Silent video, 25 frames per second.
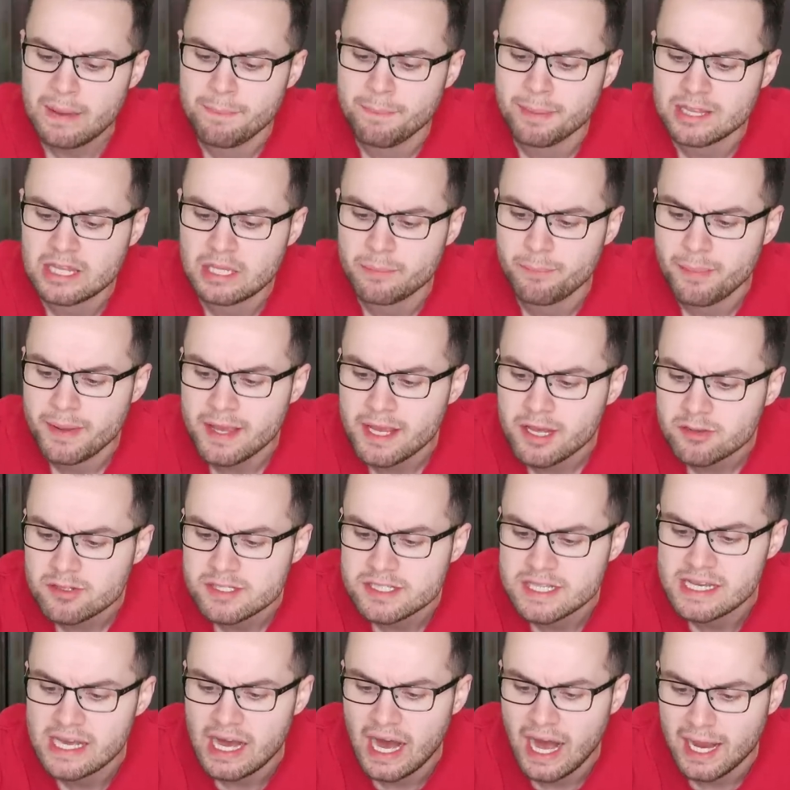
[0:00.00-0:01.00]
But the pico
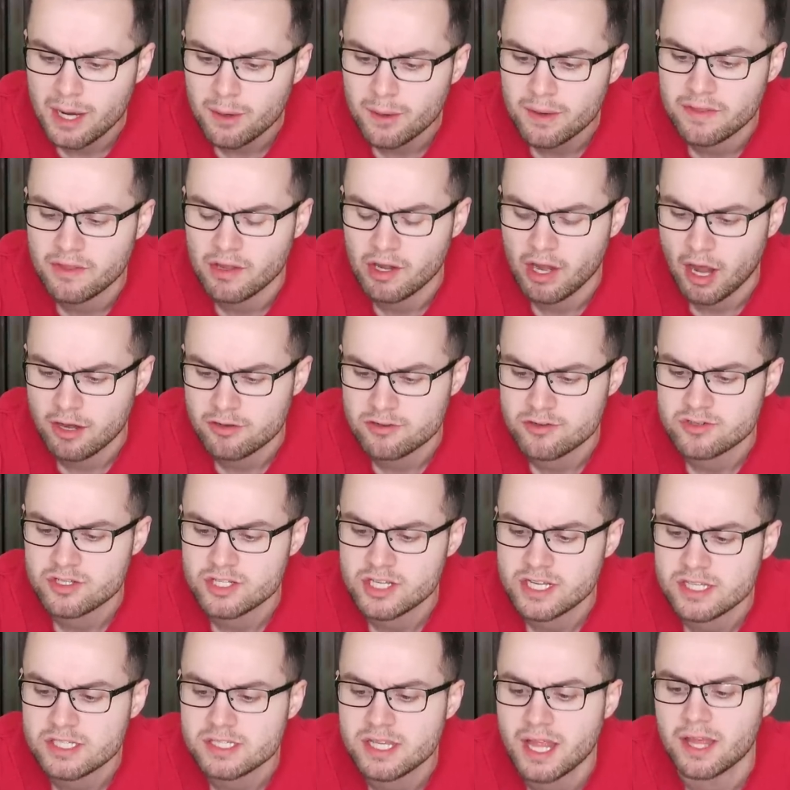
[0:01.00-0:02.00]
de gallo and the nacho
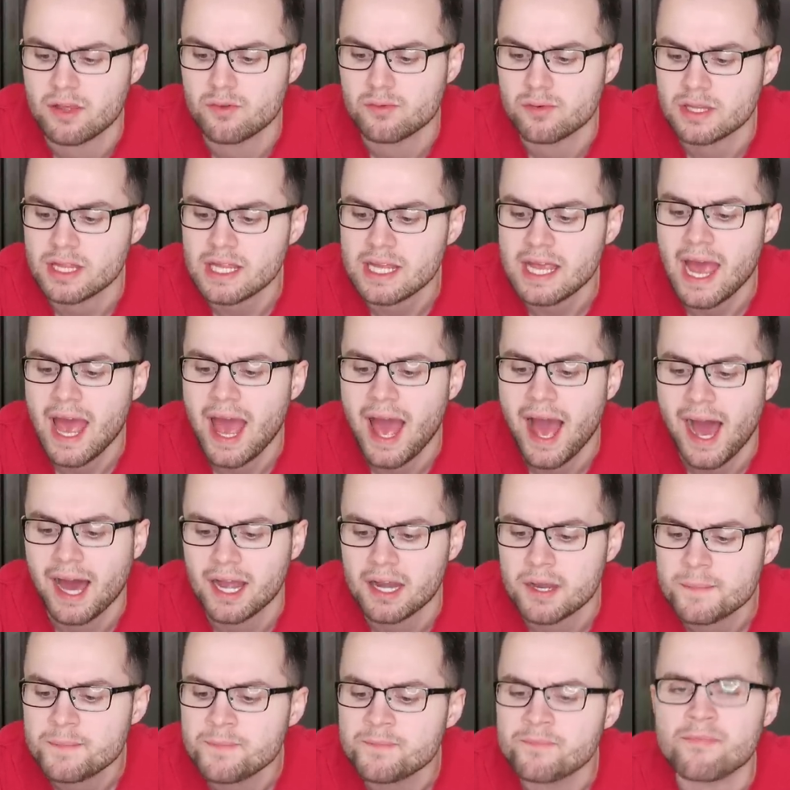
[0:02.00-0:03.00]
cheese like really
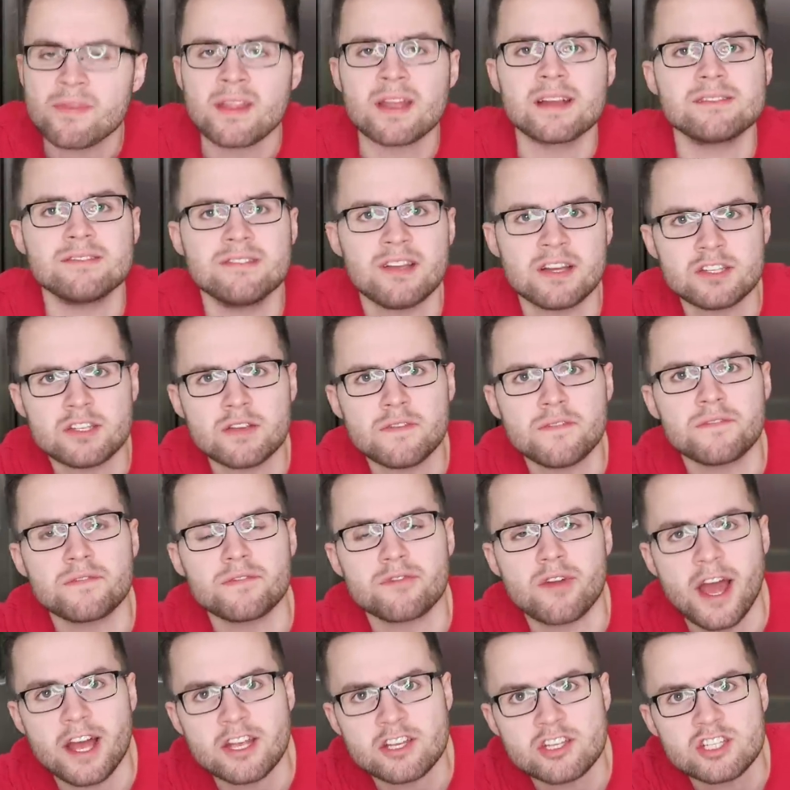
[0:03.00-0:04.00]
add such a
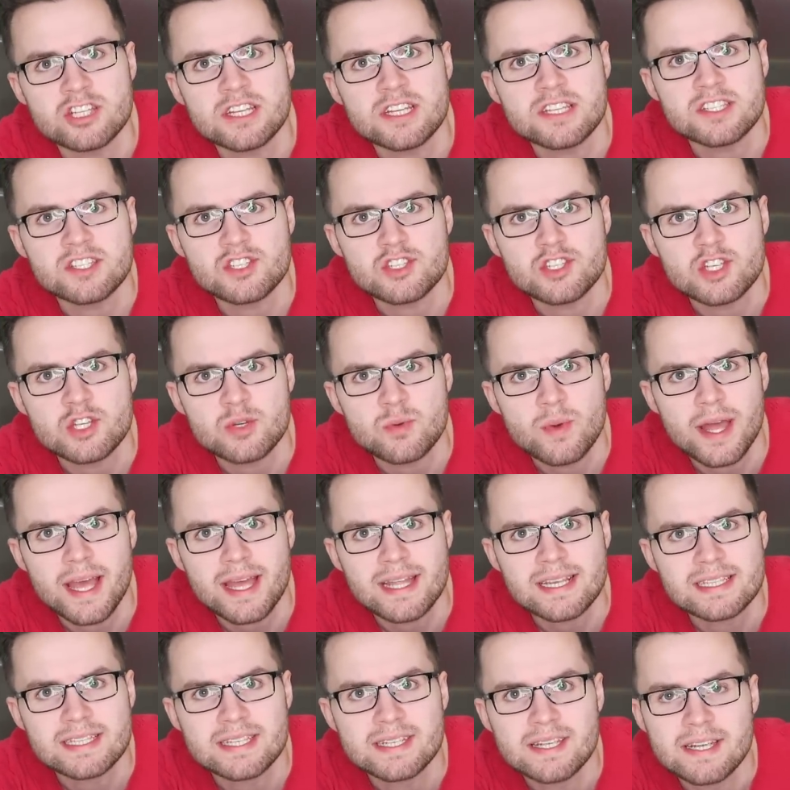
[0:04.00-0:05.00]
freshness to
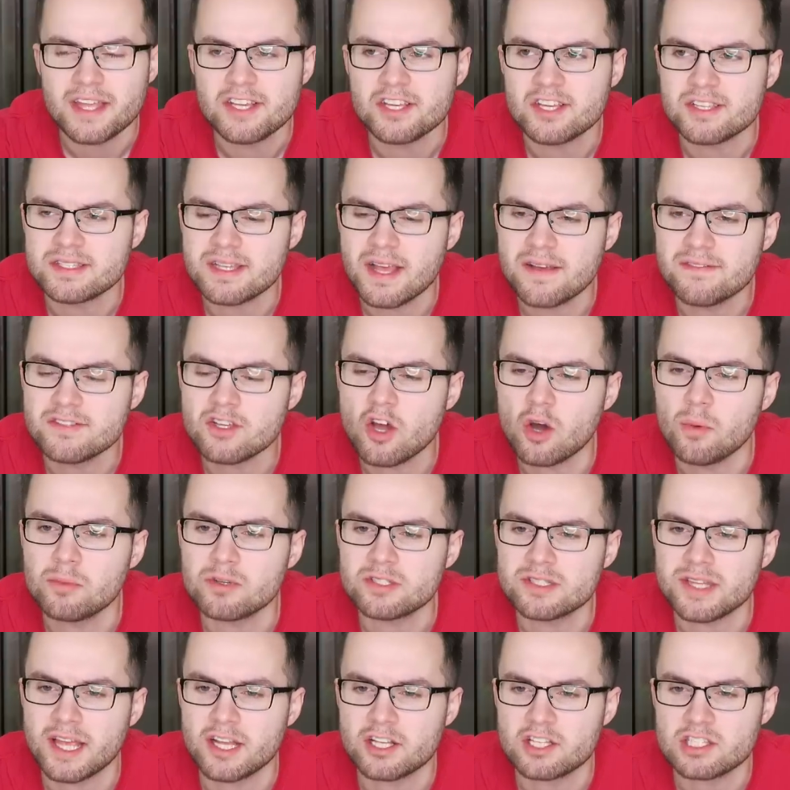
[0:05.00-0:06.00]
it that just gives it
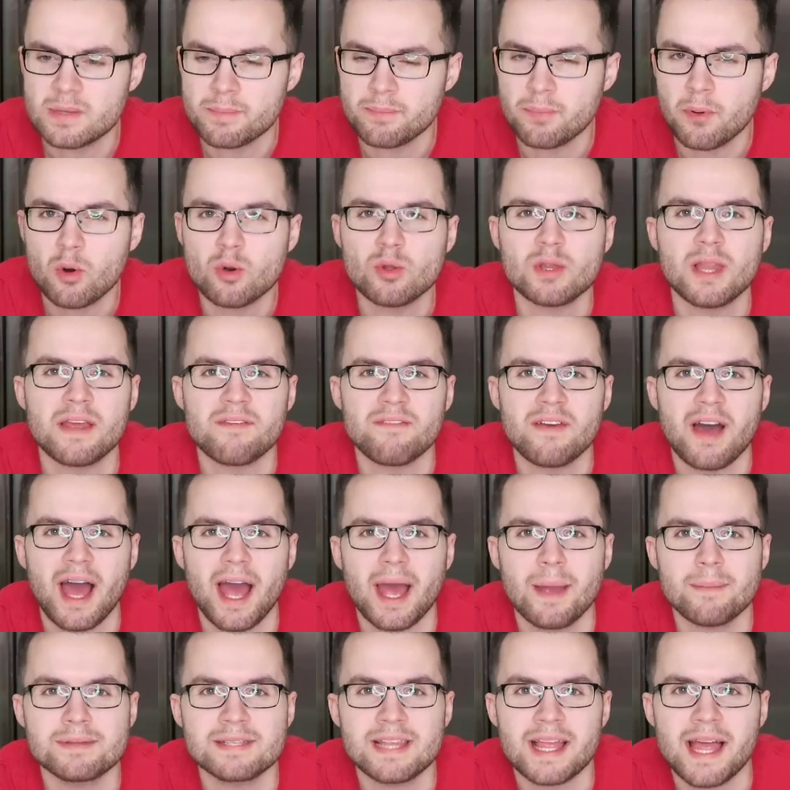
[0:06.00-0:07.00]
almost like Chipotle
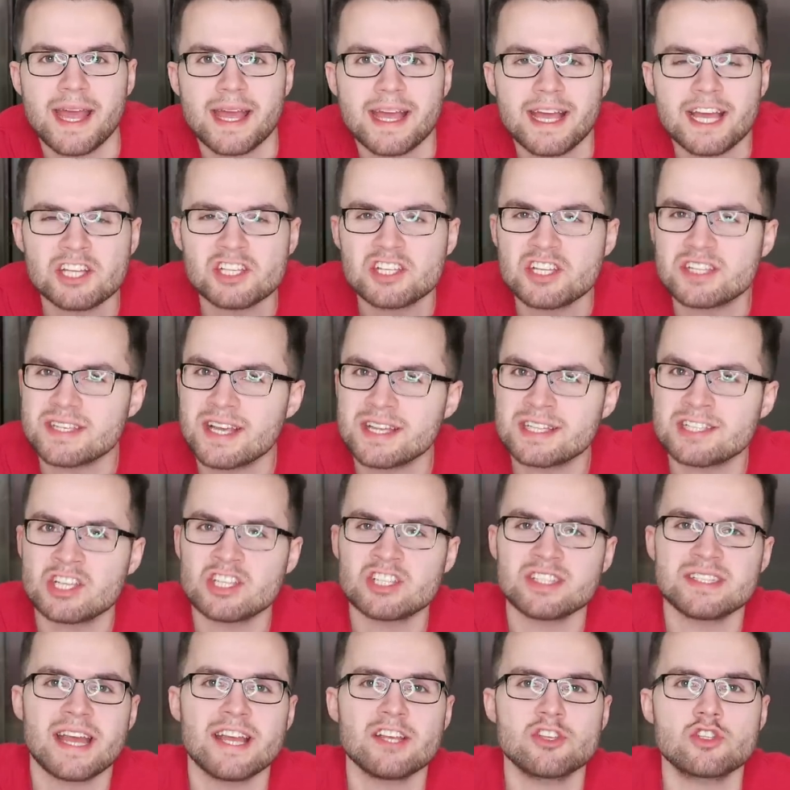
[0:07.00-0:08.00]
vibes. Like it just, it
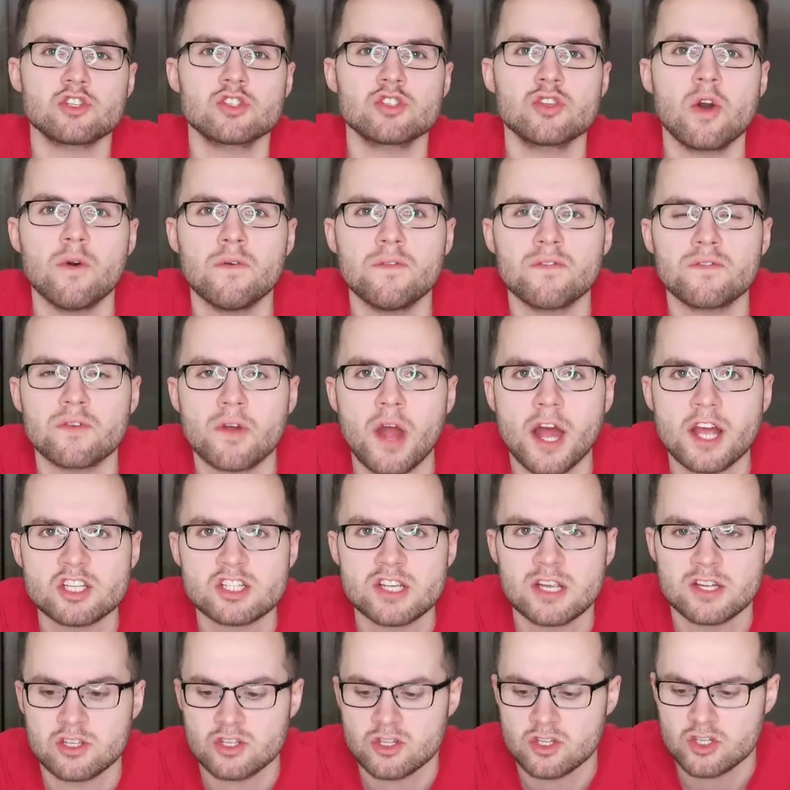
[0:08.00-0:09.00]
just tastes so
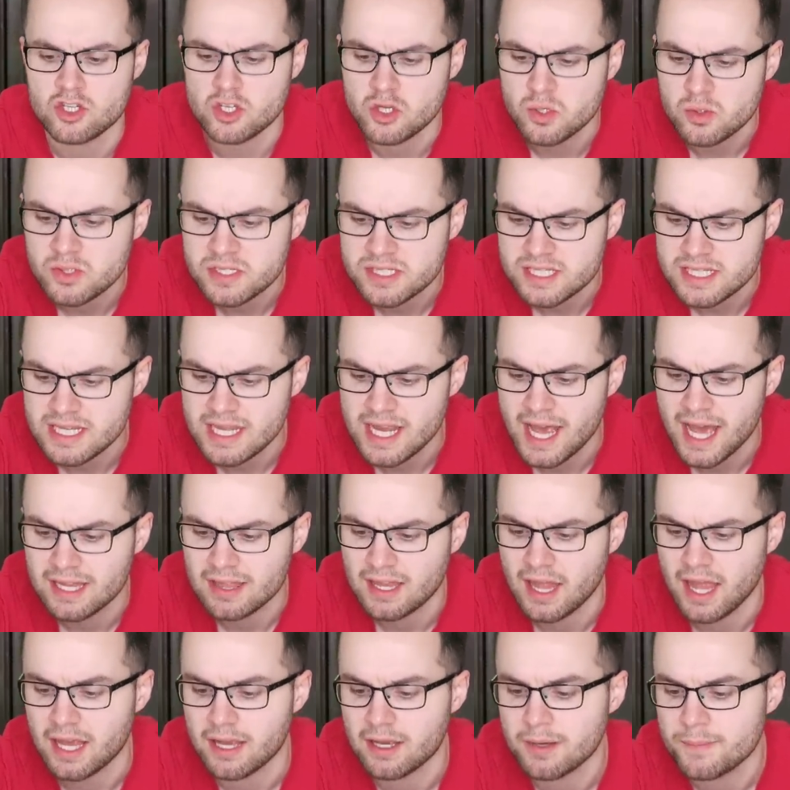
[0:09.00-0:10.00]
fresh and juicy
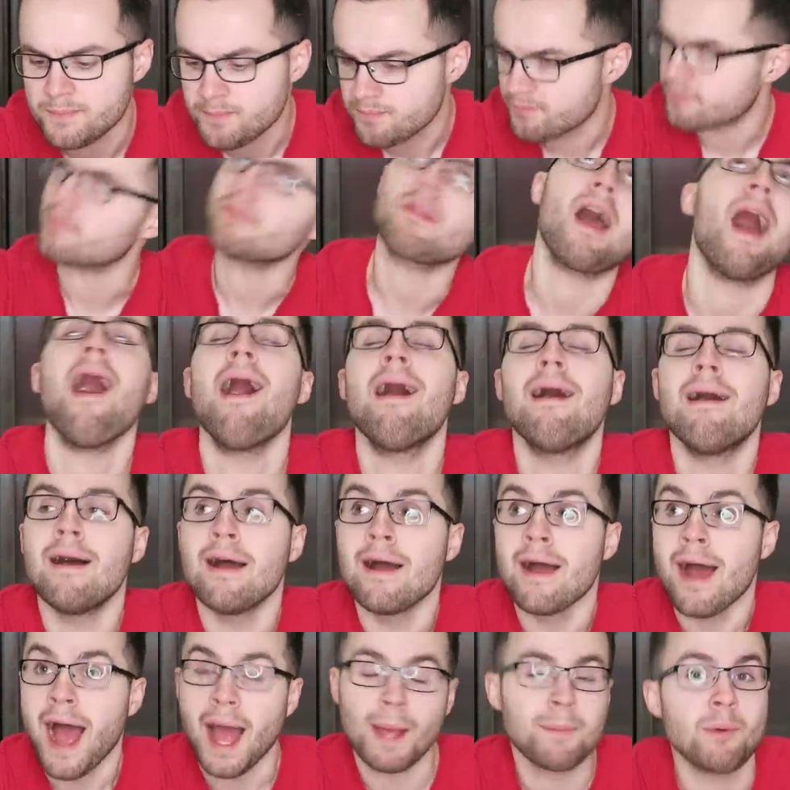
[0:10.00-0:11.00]
and like,
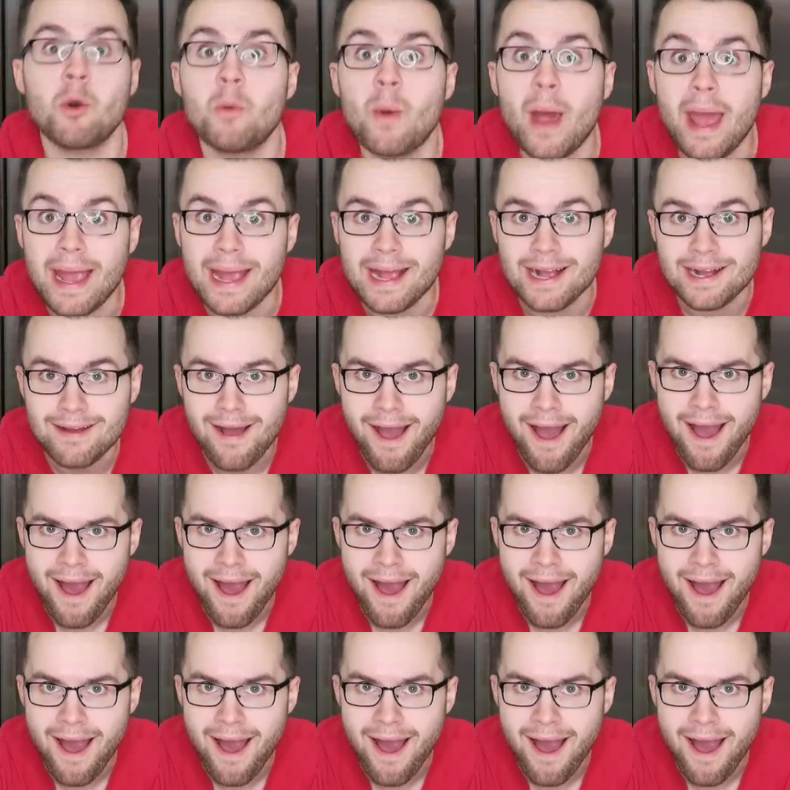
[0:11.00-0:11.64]
oh, I'm awake.